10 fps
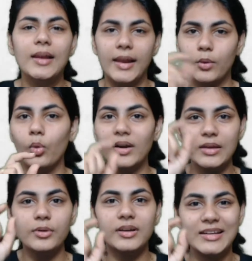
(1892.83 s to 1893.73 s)
Like
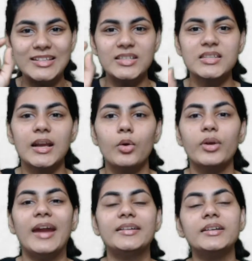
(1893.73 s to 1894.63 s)
whatever regions are
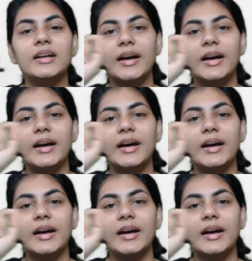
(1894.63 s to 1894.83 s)
located